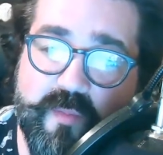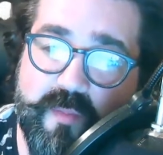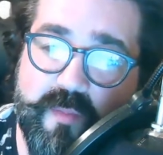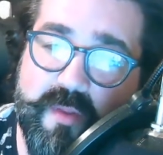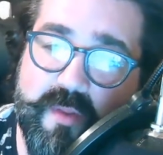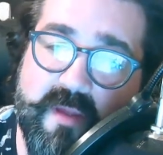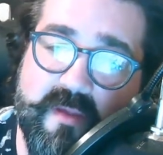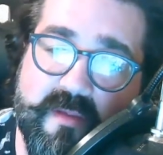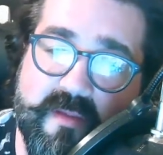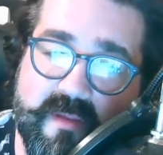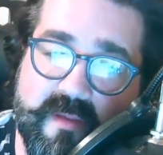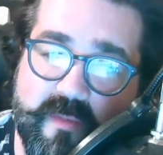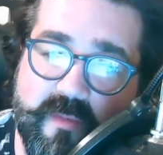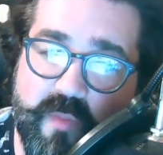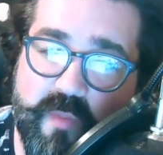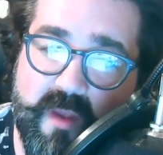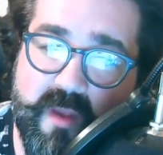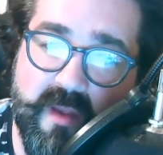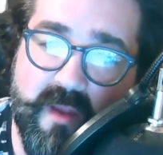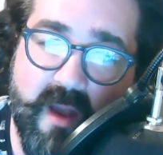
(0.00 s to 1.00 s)
plays this
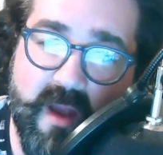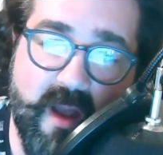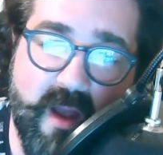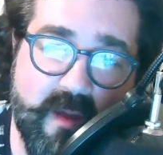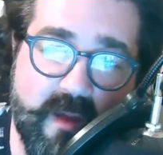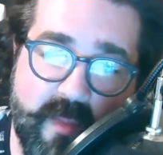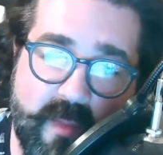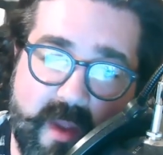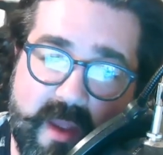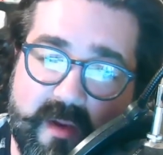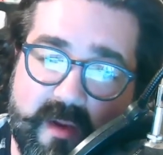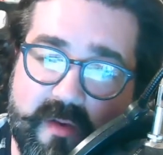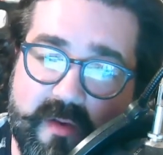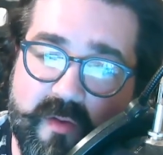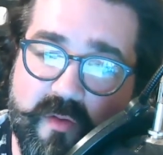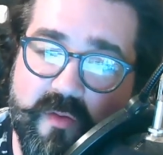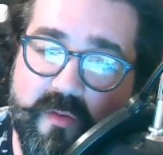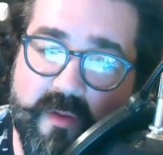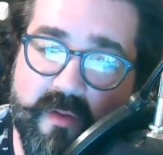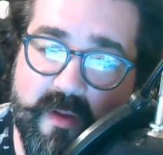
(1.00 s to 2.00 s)
big Hawkman
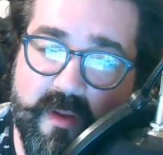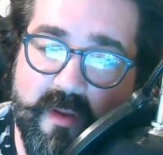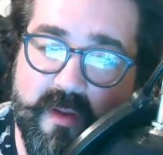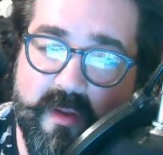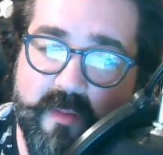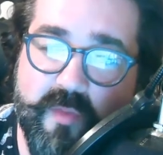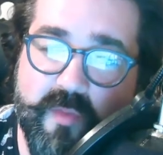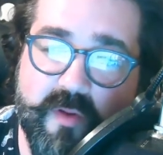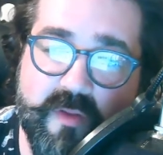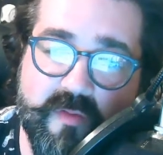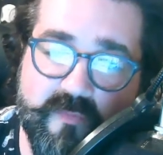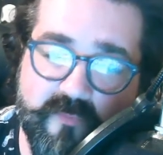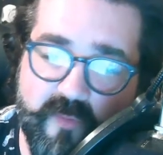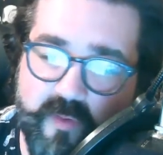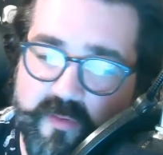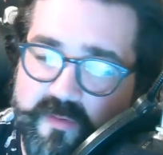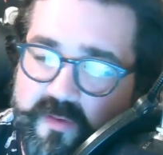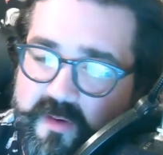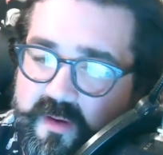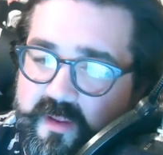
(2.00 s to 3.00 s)
dude, Prince
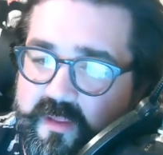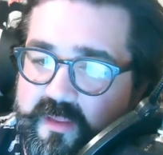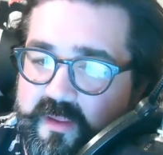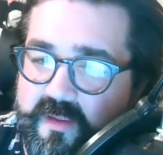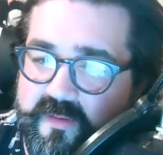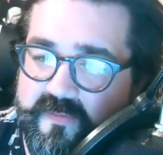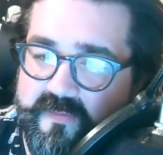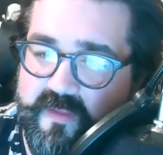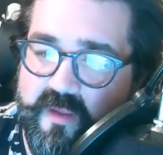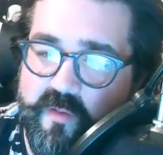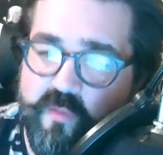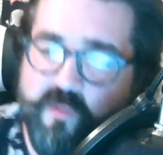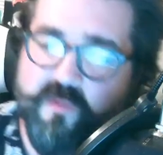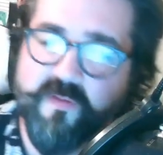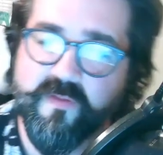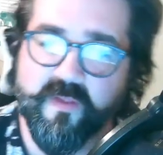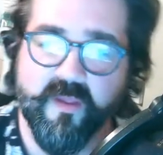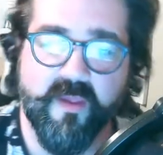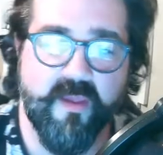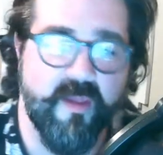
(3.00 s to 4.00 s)
Vultan, I think his name is.